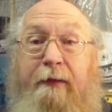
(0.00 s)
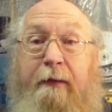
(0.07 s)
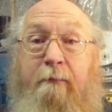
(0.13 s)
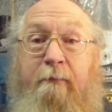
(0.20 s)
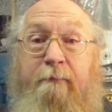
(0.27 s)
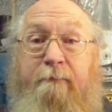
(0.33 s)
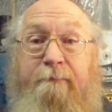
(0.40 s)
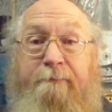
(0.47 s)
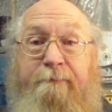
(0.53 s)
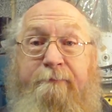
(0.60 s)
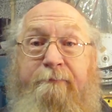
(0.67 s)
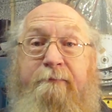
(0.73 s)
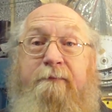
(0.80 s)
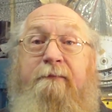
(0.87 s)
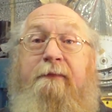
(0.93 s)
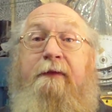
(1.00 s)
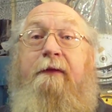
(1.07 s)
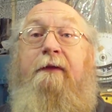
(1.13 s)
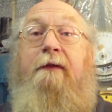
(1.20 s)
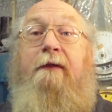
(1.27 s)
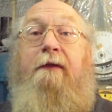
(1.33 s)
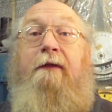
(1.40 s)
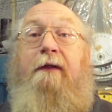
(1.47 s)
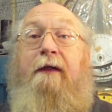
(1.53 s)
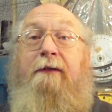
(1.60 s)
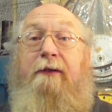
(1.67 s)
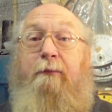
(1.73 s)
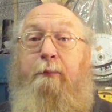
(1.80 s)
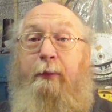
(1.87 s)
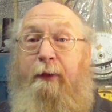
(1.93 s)
of them, and
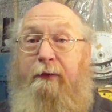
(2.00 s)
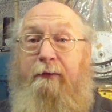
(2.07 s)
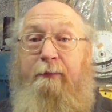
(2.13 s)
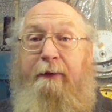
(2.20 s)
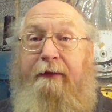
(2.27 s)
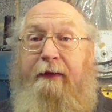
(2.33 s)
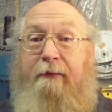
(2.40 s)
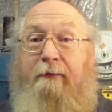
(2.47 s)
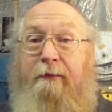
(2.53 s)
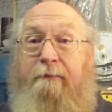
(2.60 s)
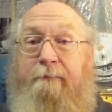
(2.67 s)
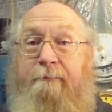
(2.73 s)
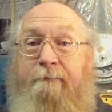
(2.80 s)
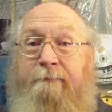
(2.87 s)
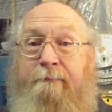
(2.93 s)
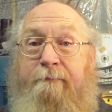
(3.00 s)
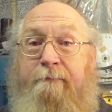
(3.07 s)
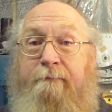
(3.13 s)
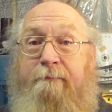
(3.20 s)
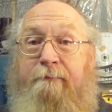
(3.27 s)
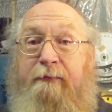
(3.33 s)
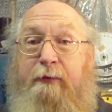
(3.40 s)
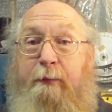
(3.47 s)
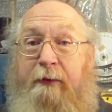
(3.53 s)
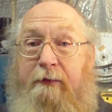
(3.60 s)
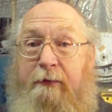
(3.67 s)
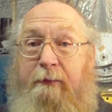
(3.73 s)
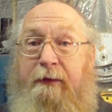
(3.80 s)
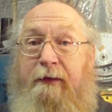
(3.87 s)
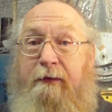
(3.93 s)
you're buggered without them,
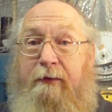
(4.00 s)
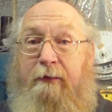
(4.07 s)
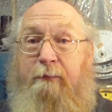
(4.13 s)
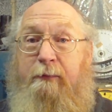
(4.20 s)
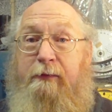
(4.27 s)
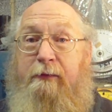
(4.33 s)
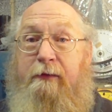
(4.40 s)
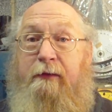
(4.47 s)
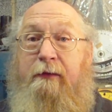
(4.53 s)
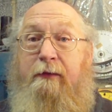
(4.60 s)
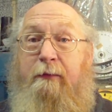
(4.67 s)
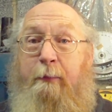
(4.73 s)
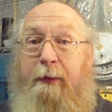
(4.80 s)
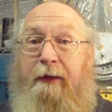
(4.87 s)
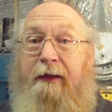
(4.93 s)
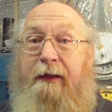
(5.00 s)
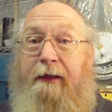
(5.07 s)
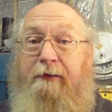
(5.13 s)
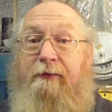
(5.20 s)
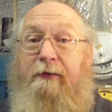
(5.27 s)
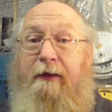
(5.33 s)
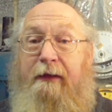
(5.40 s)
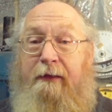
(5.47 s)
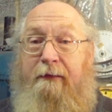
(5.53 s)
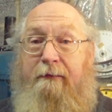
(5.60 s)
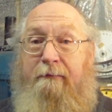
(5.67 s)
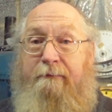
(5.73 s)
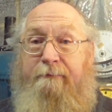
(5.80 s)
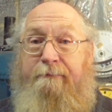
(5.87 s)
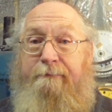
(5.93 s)
especially when it comes to being an engineer.
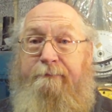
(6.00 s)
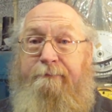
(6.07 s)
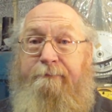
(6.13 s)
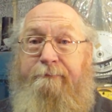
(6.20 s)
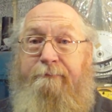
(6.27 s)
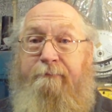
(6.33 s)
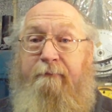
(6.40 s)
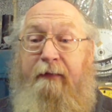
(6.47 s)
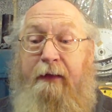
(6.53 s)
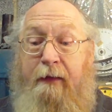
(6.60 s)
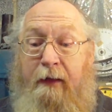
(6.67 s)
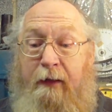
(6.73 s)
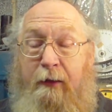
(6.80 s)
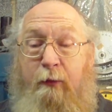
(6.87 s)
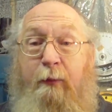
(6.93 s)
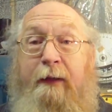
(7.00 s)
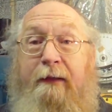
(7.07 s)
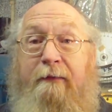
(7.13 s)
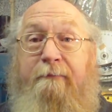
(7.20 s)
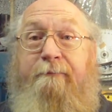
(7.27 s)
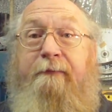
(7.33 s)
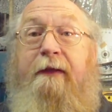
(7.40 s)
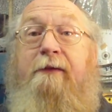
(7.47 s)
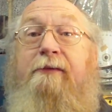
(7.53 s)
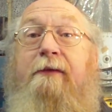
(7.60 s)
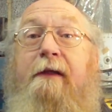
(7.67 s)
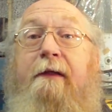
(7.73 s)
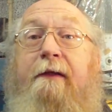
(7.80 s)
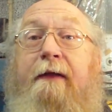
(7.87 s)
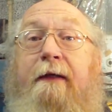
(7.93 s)
Well, that's
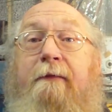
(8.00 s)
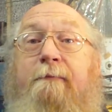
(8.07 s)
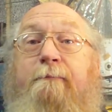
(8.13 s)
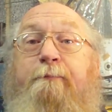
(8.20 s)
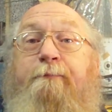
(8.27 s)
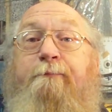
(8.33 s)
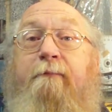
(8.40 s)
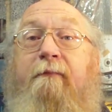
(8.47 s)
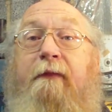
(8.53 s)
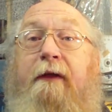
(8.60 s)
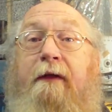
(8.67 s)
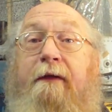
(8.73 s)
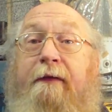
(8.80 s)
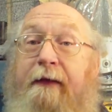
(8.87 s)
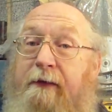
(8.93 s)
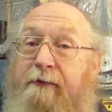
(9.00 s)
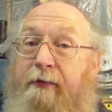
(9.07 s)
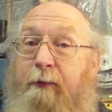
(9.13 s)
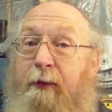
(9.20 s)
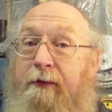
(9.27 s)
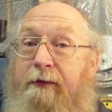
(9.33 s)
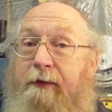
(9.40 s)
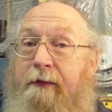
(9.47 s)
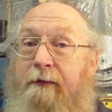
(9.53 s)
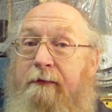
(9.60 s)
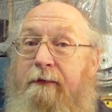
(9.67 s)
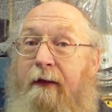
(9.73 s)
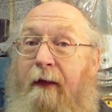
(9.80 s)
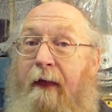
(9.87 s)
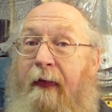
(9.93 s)
the end of that. Thanks for watching.
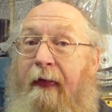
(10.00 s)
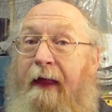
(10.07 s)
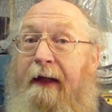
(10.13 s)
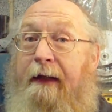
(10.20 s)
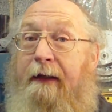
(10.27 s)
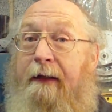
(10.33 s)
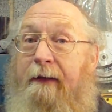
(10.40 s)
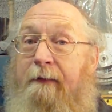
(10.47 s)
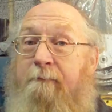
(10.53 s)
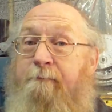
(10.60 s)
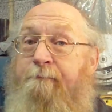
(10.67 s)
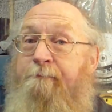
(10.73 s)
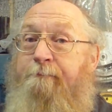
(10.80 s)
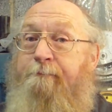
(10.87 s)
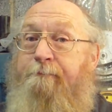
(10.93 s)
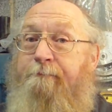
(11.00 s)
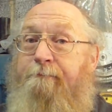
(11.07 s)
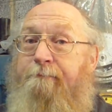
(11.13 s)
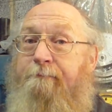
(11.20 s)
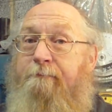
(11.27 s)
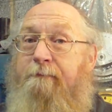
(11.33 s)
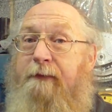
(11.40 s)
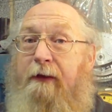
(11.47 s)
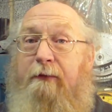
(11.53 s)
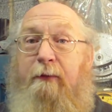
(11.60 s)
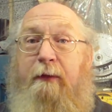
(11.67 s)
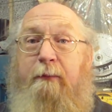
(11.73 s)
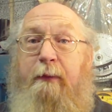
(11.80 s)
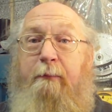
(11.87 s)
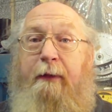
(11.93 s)
Don't know
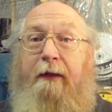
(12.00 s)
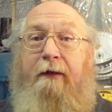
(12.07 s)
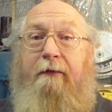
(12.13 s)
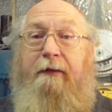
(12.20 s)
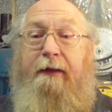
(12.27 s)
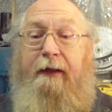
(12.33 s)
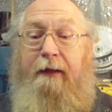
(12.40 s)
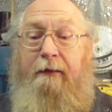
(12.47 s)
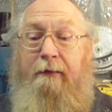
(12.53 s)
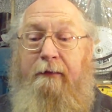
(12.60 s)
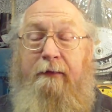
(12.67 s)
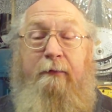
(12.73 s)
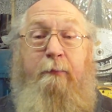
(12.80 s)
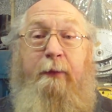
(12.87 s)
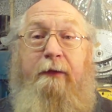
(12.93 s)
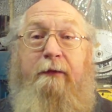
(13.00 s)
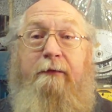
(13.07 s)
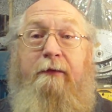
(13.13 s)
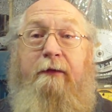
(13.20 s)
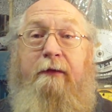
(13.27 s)
I'll be back on again, but